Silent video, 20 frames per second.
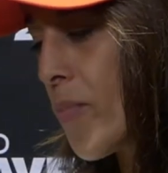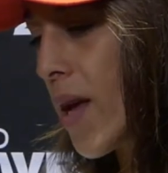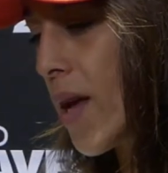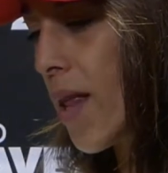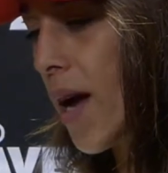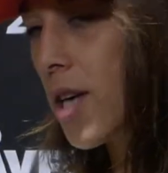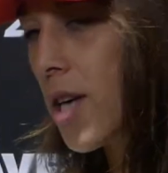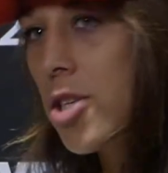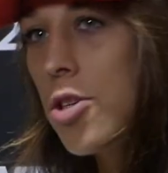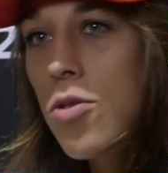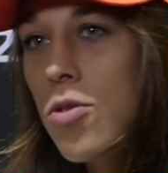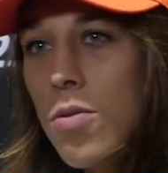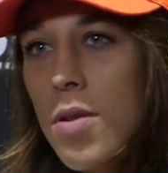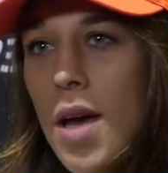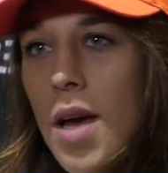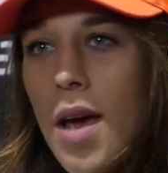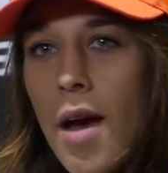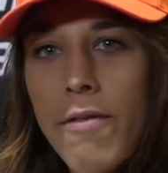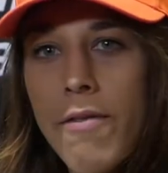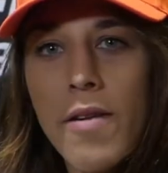And actually
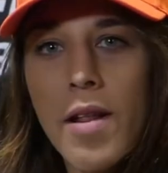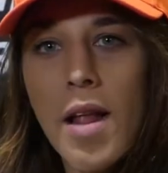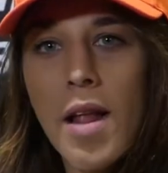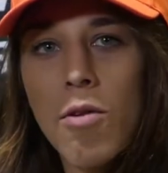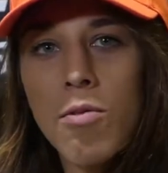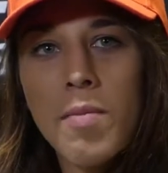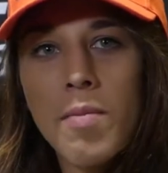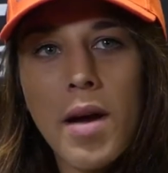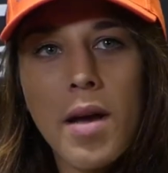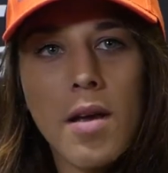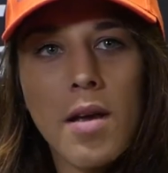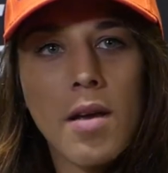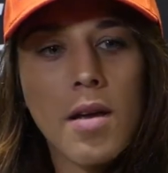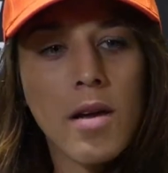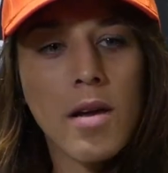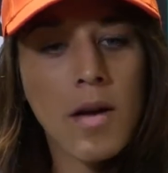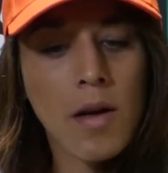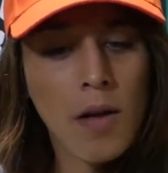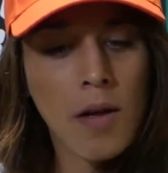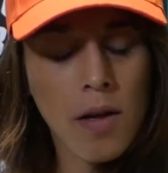today I filled out
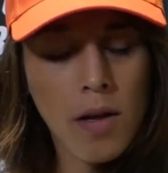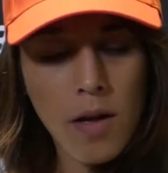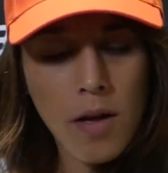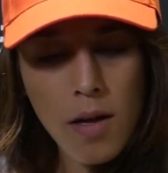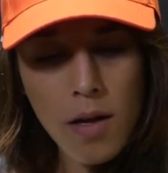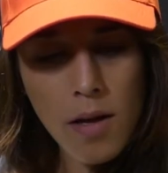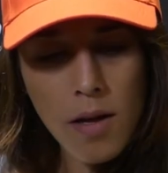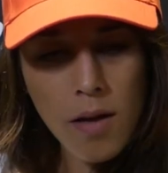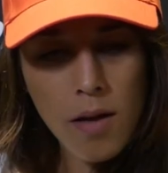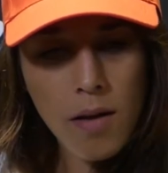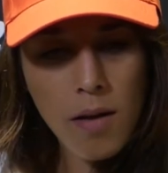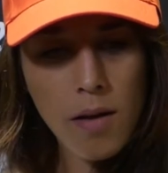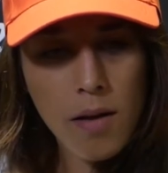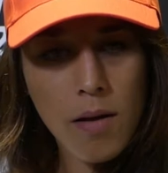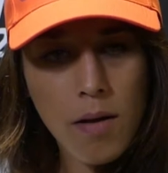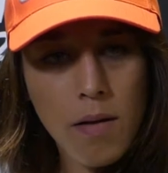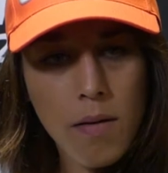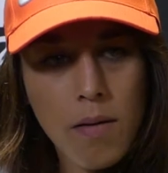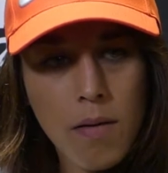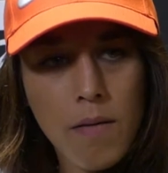
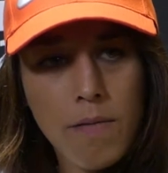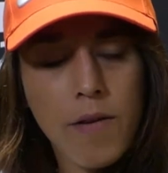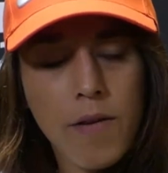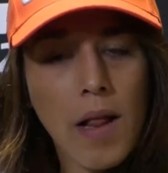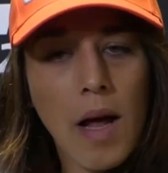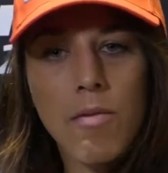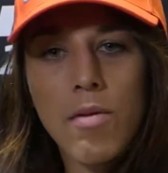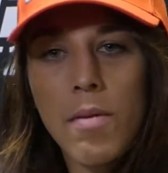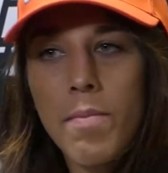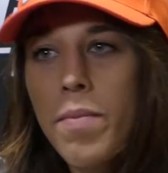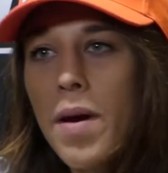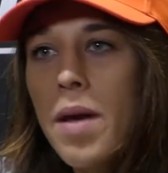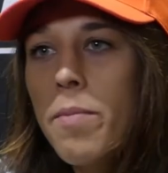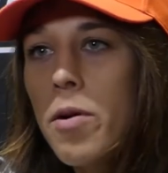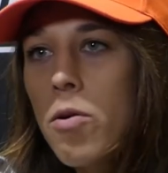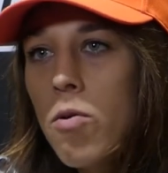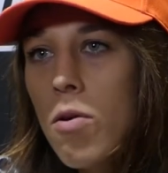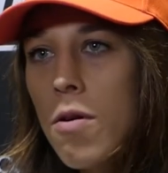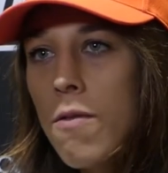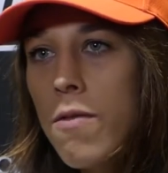the
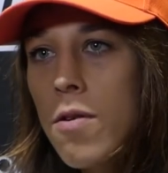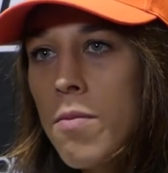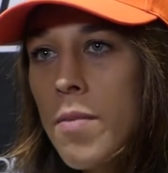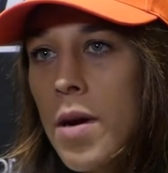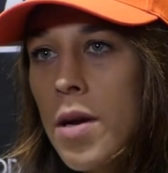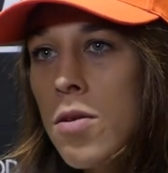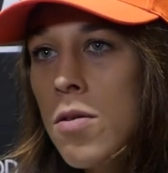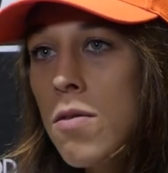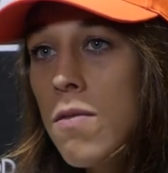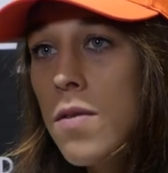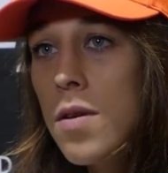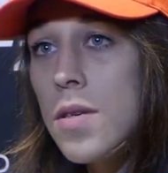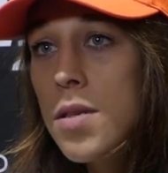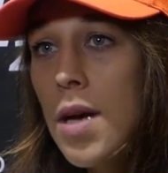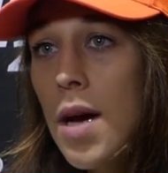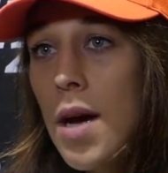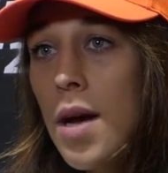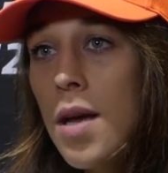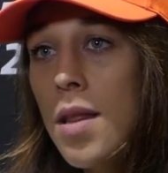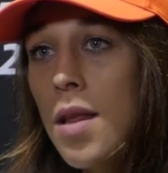paperwork for my new
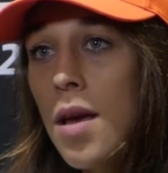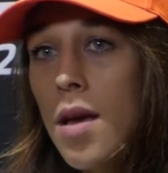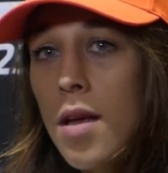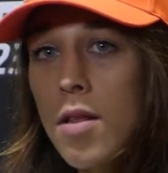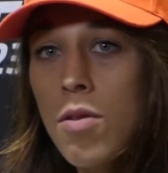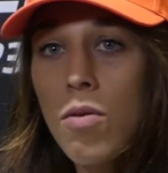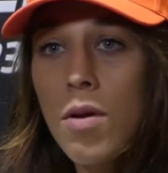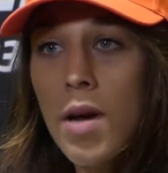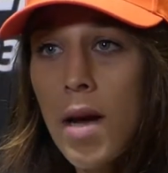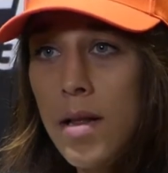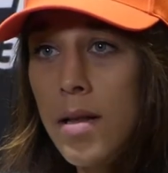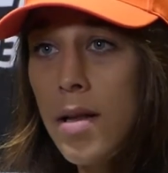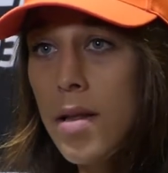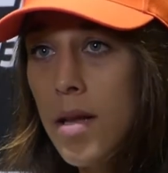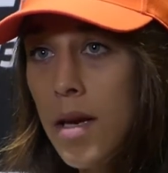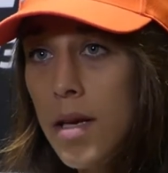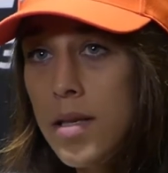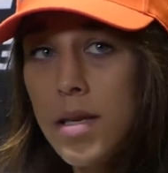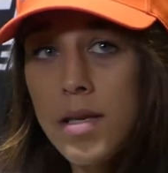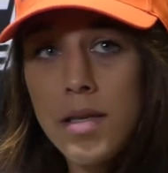visa, and I had to count the
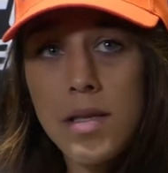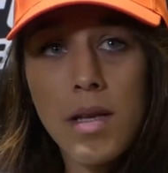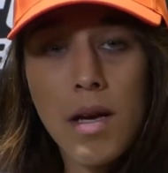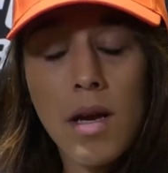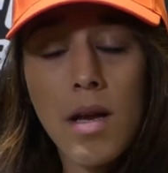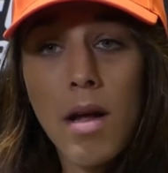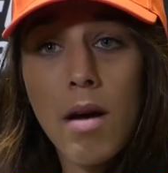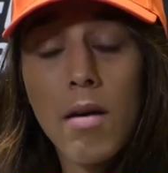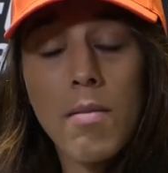days I stayed.